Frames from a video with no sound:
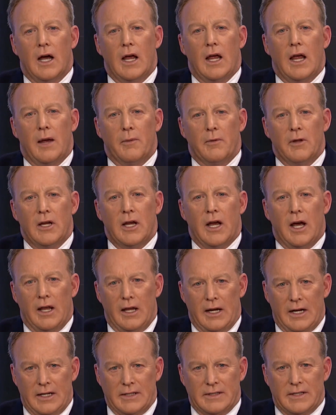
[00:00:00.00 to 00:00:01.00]
Emily,
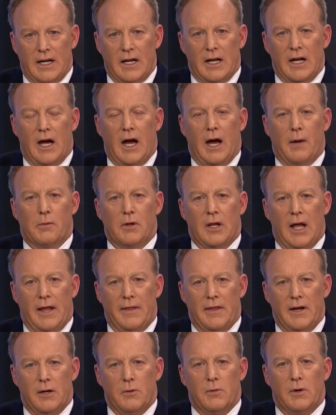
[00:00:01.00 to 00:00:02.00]
like I said, I'm
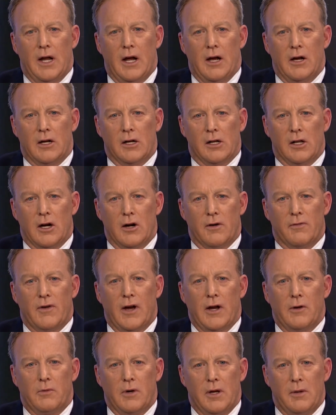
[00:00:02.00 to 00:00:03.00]
glad that he went out and
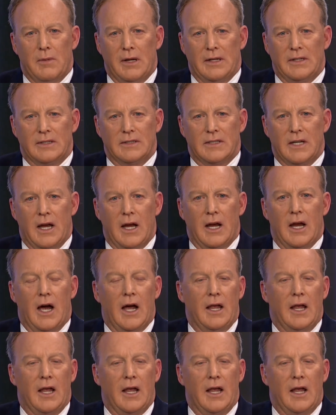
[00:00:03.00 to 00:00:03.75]
clarified what he meant to say.